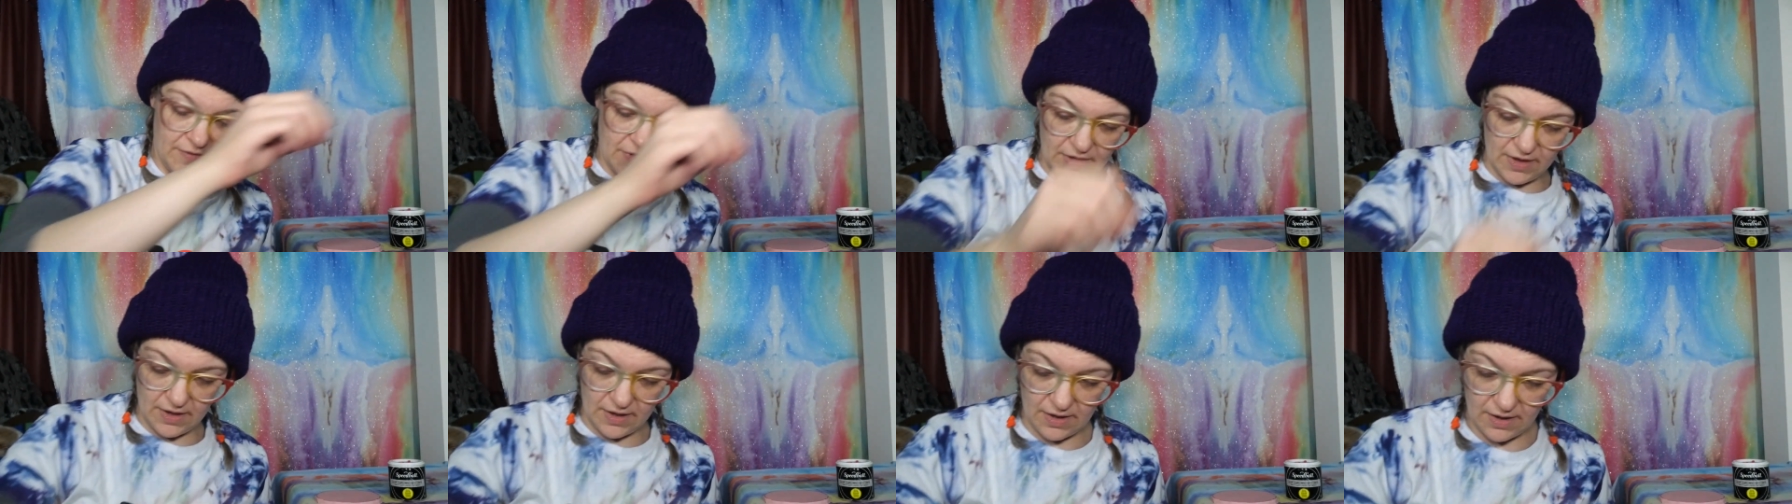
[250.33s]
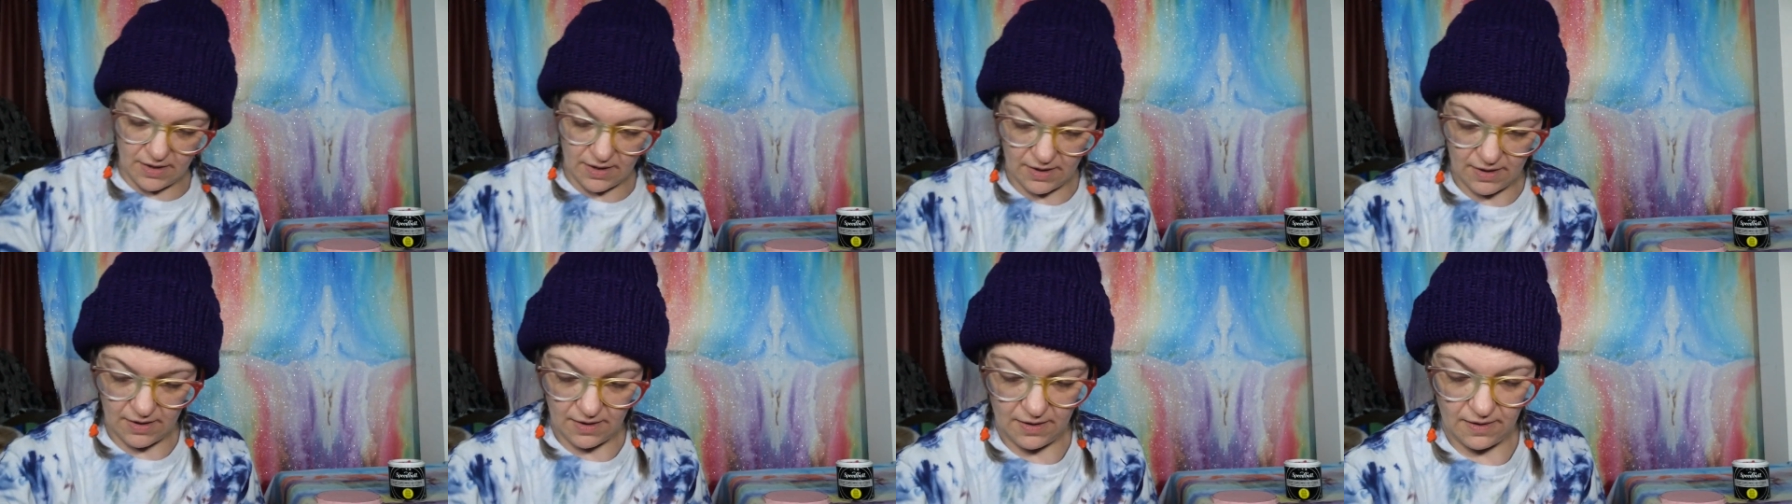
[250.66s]
the
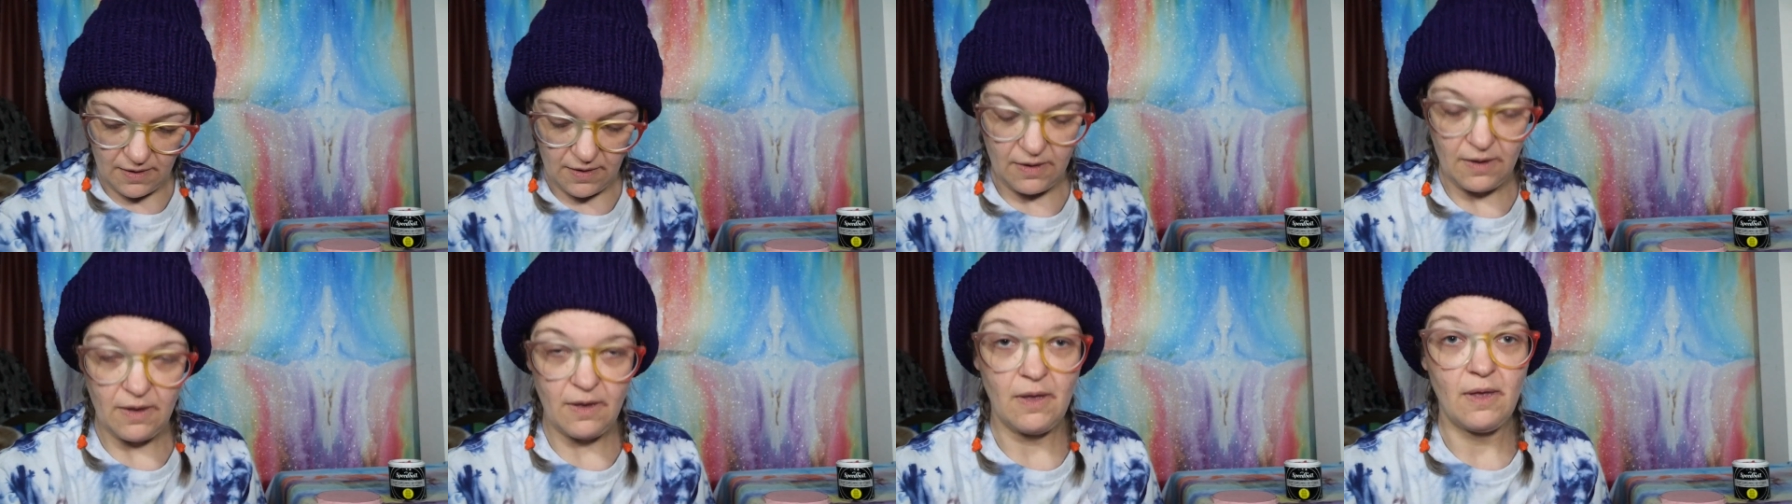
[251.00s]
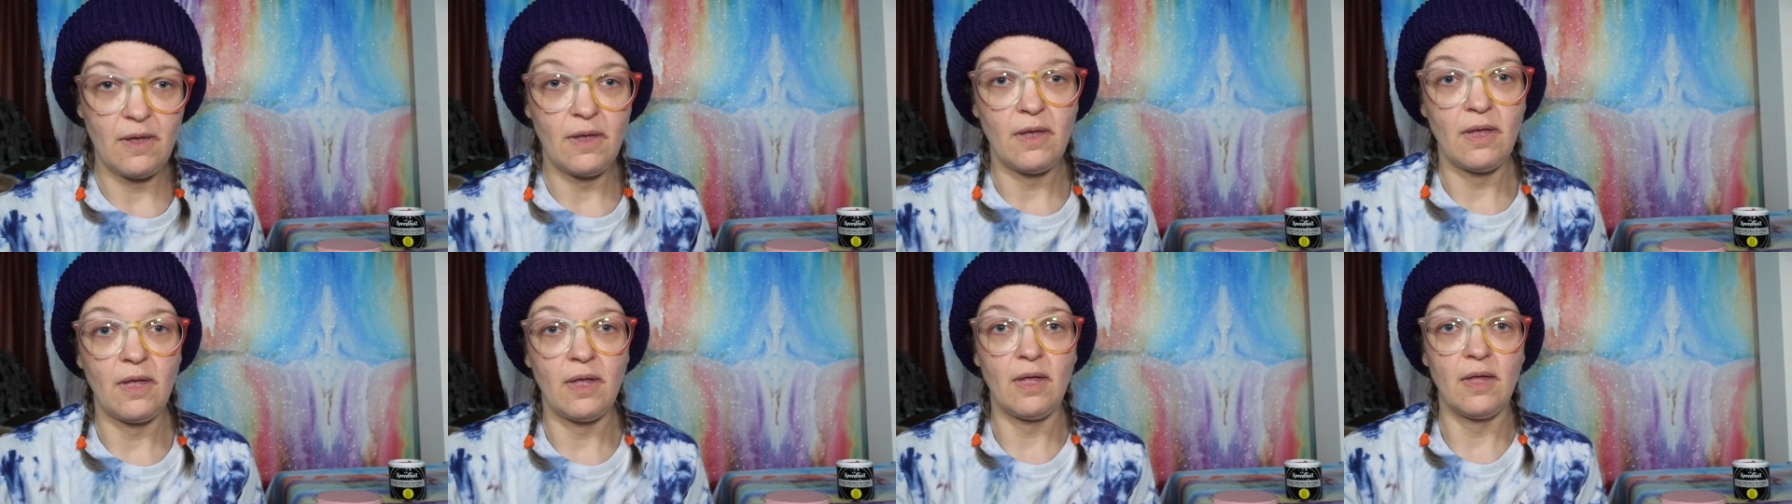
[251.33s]

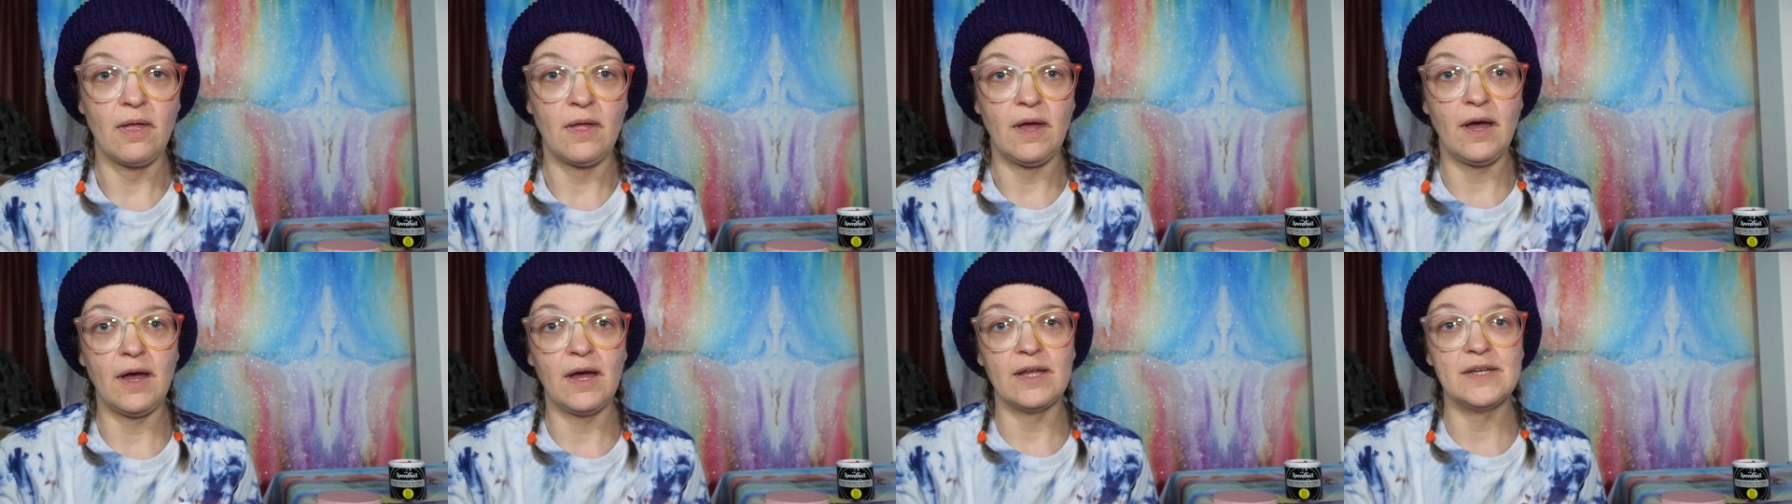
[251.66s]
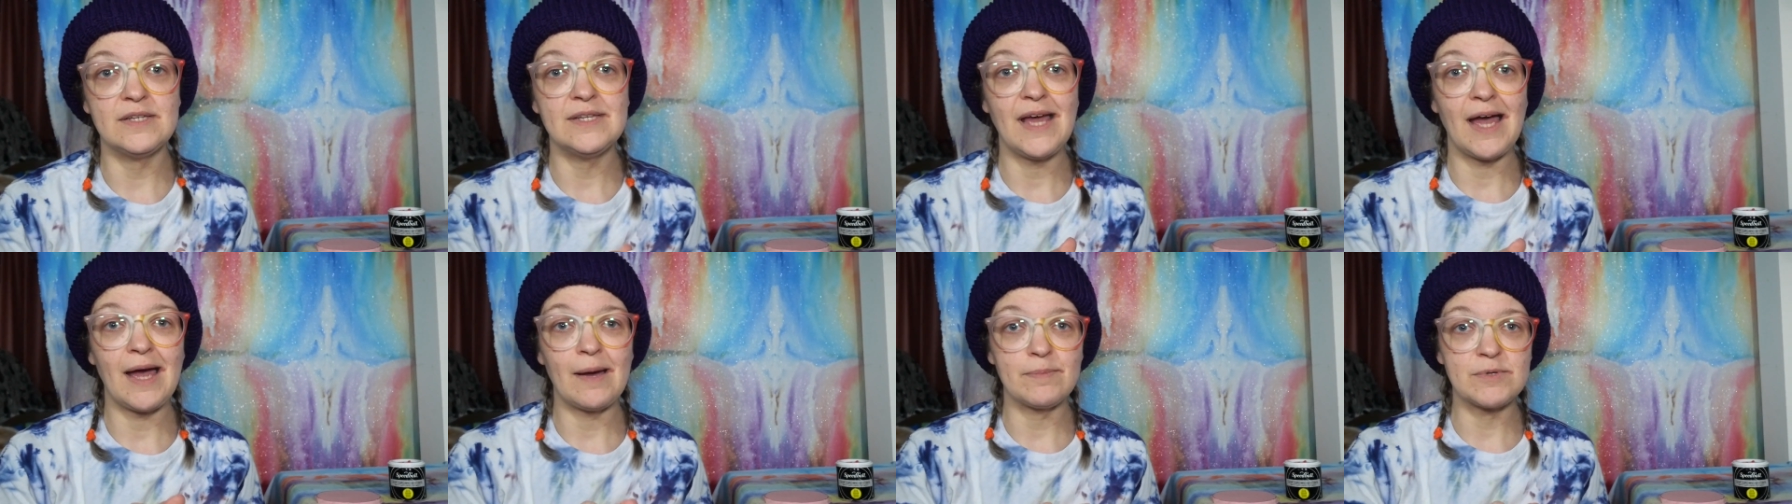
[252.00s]

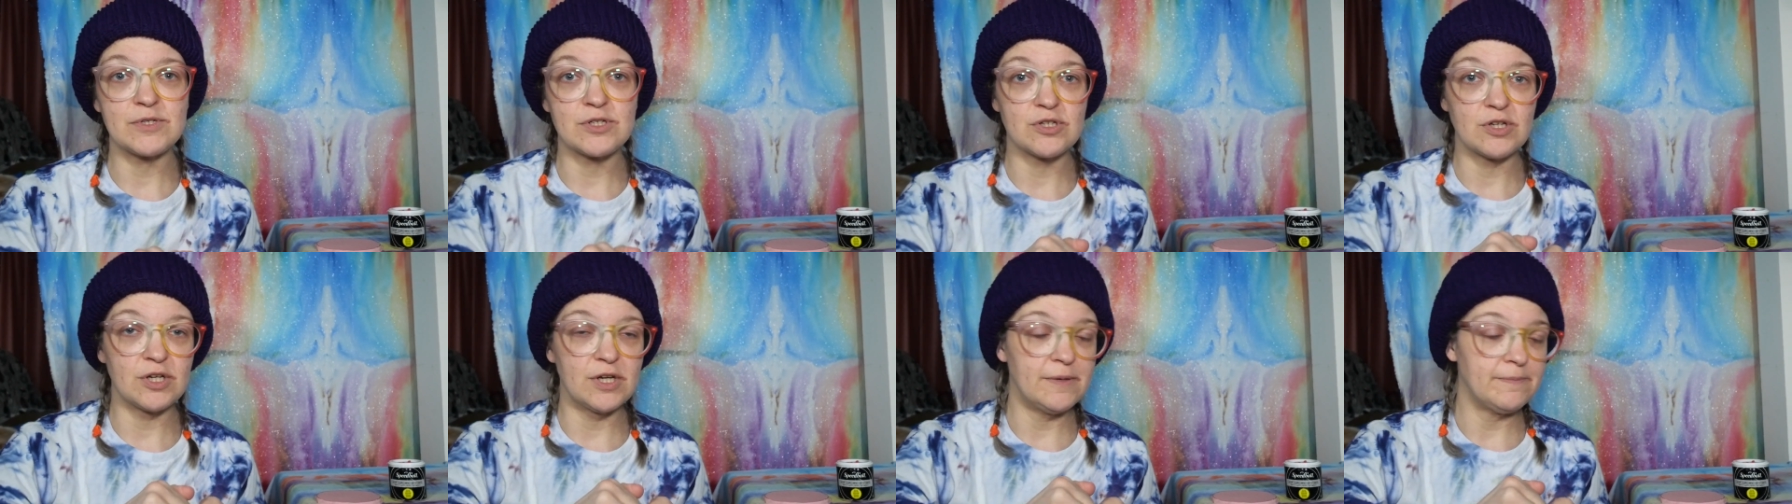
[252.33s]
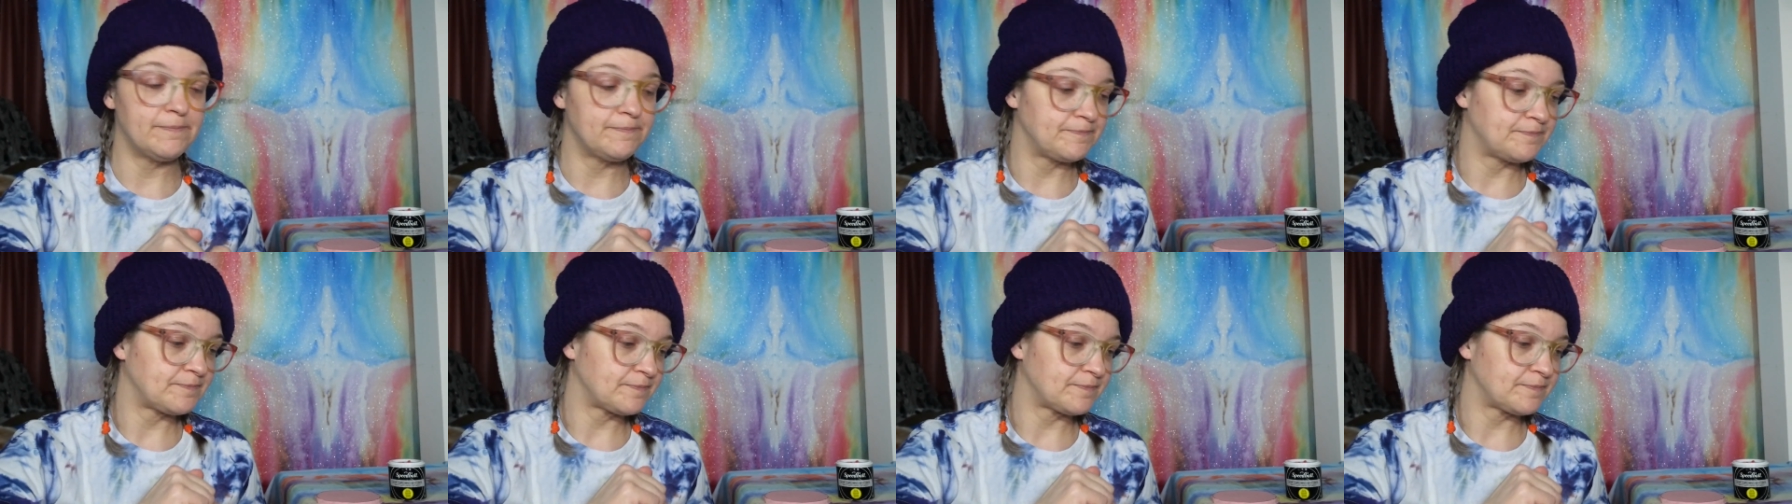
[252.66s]
tapestry